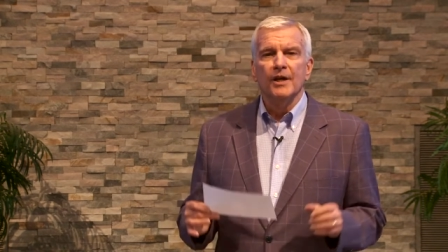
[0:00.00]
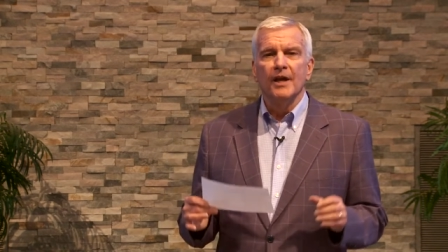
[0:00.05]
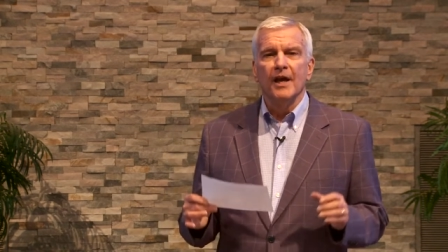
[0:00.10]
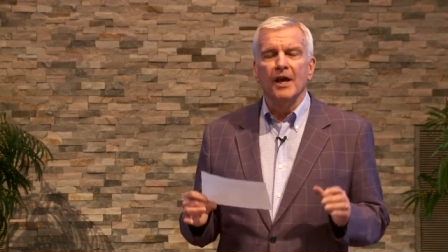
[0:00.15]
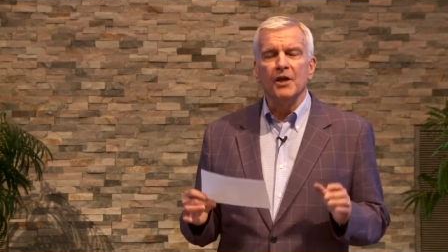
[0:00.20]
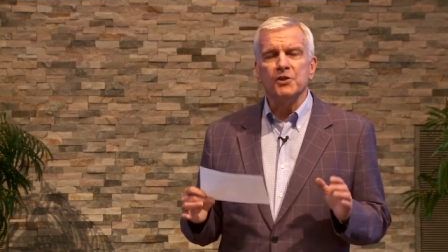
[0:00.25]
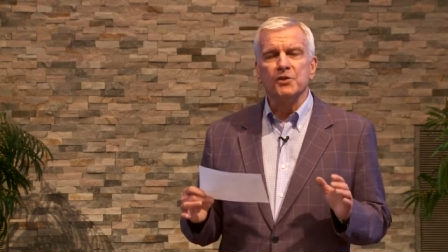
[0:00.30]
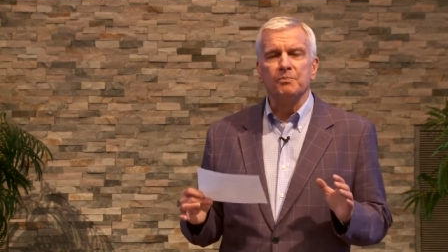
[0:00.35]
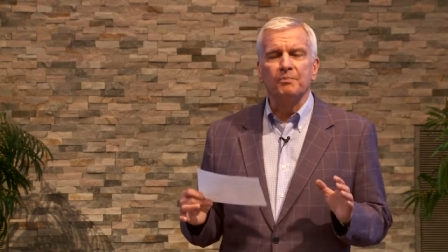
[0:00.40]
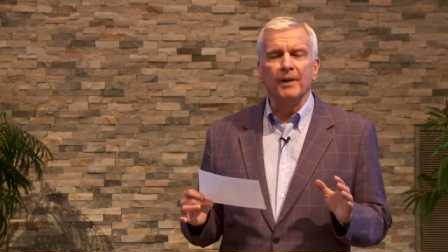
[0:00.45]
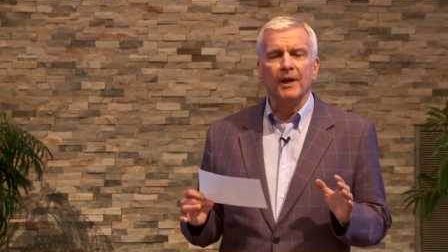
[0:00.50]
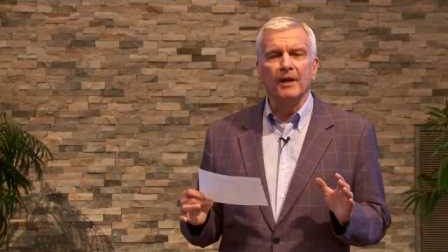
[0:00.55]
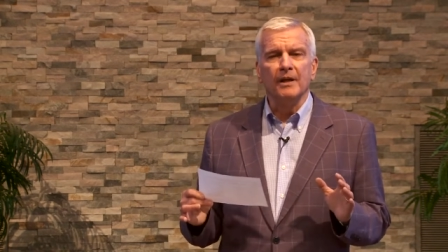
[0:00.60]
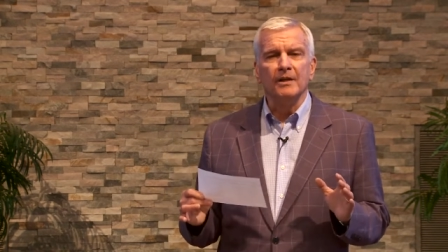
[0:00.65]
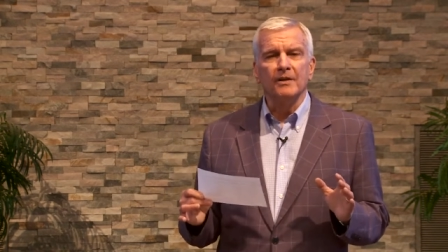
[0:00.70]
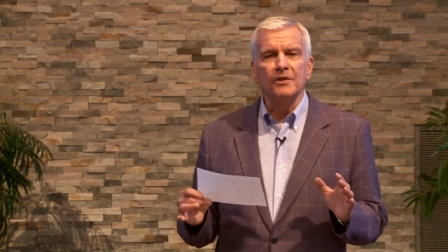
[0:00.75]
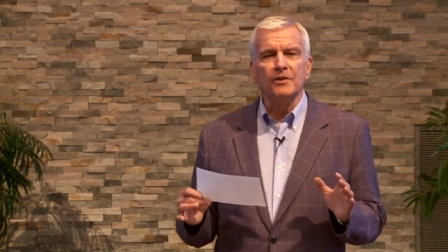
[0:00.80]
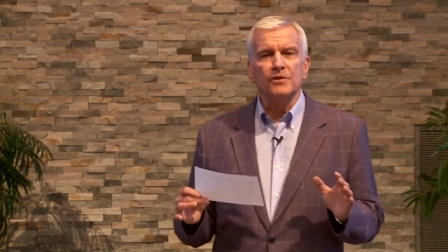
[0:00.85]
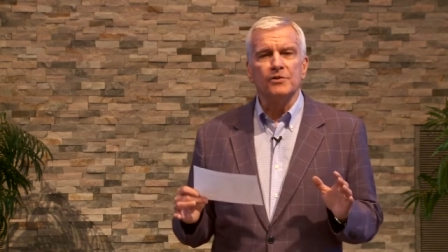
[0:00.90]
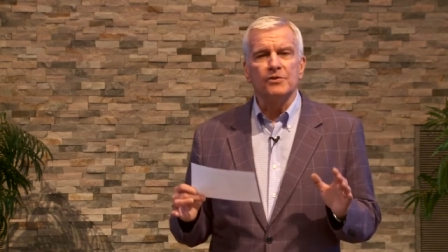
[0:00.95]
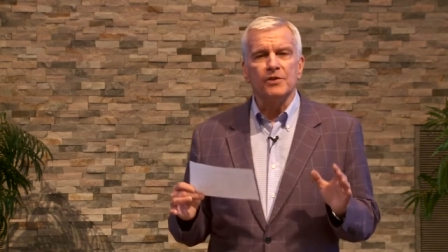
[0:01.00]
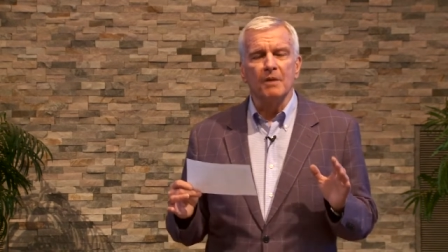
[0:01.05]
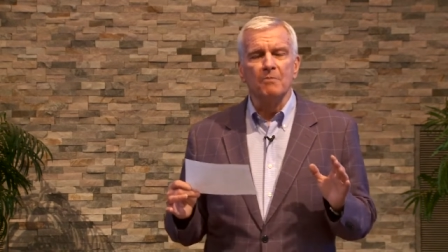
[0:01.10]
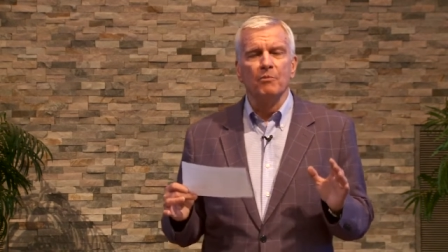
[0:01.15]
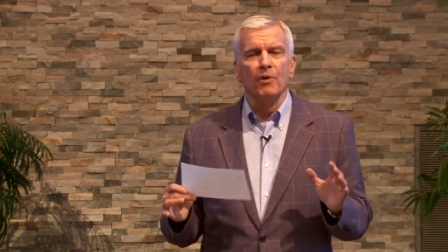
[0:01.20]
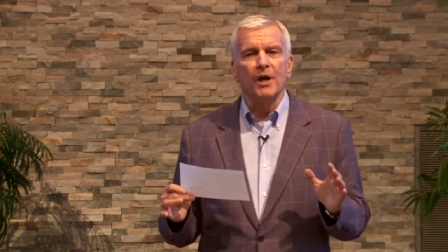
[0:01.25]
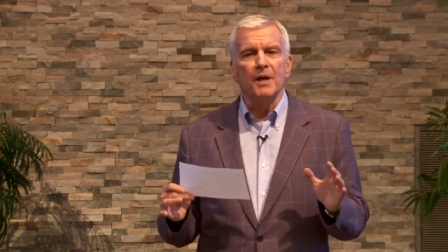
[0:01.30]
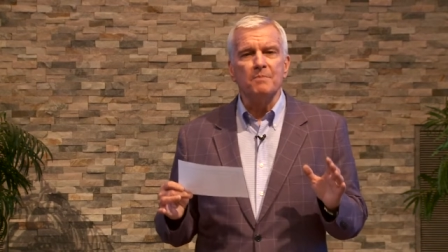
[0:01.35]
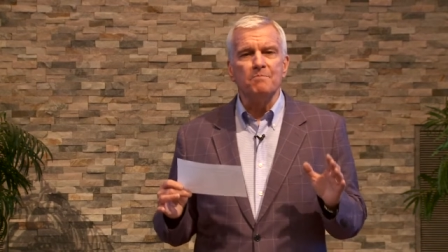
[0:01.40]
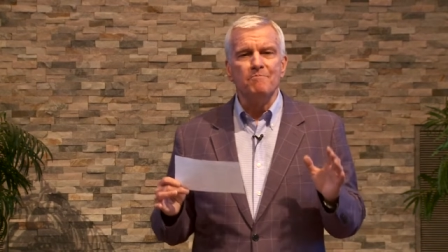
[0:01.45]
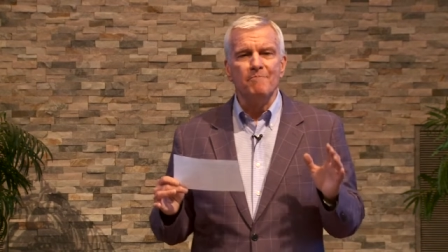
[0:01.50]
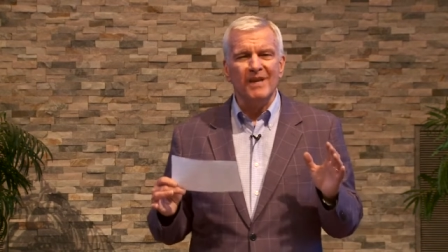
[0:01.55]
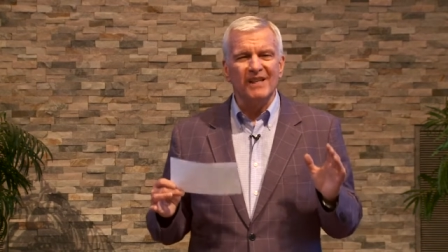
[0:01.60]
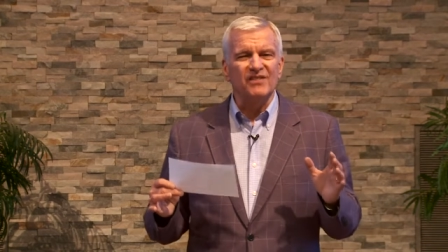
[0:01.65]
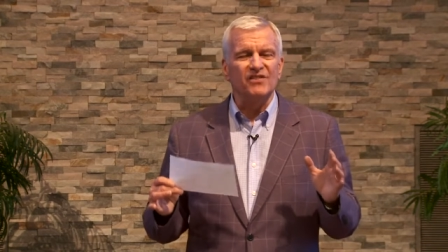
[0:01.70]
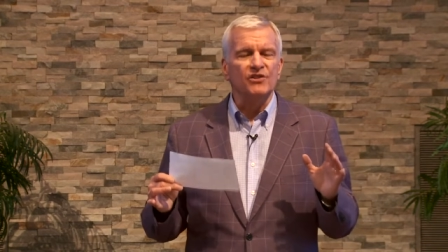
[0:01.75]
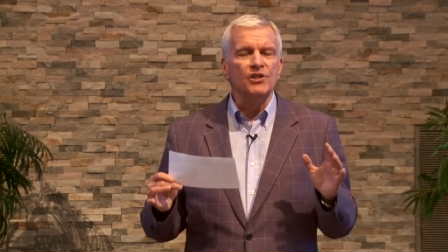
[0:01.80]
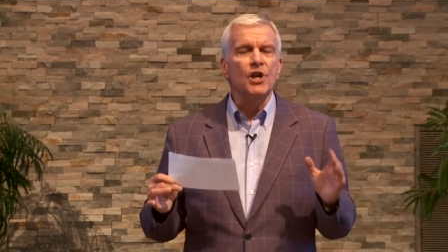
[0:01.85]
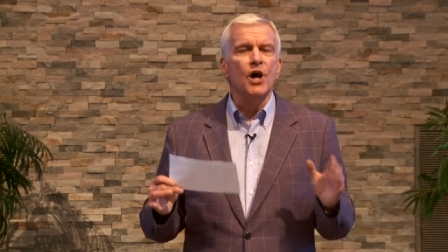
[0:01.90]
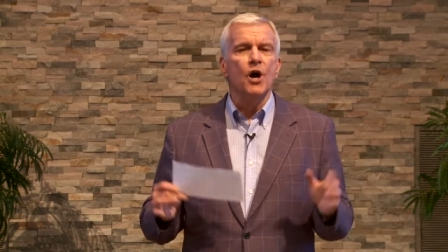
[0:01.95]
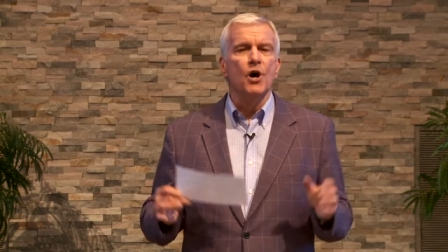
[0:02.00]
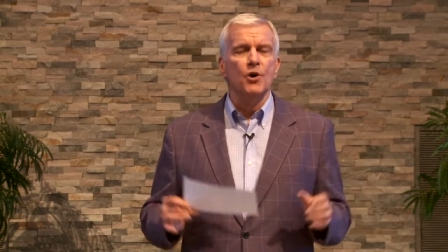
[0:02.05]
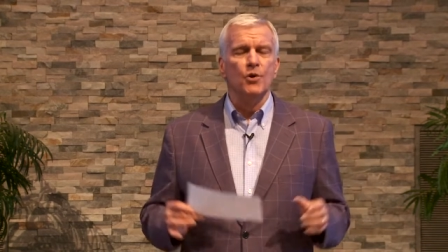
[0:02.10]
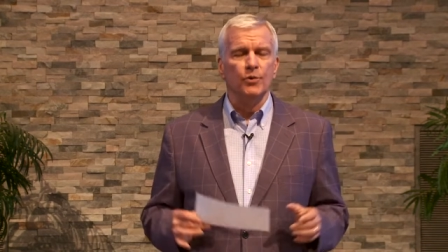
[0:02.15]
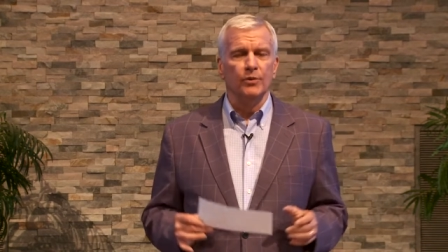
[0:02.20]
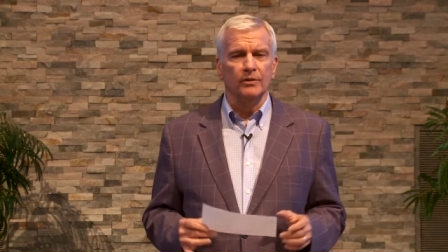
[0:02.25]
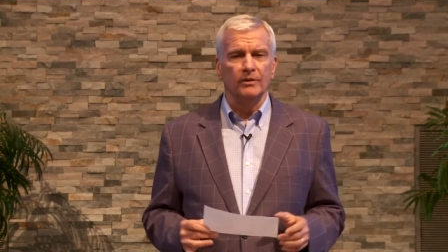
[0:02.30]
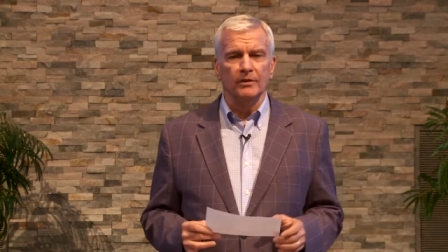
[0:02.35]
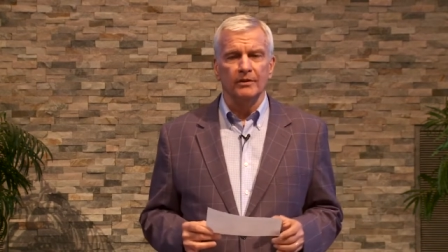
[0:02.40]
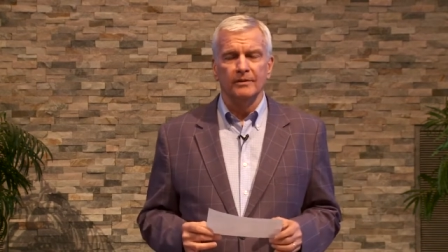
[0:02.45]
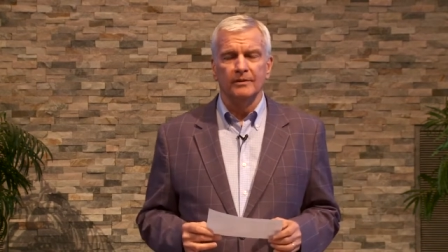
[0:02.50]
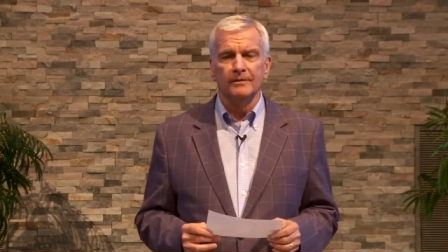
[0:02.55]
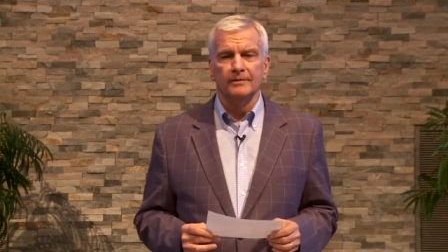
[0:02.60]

has been somewhat misknown,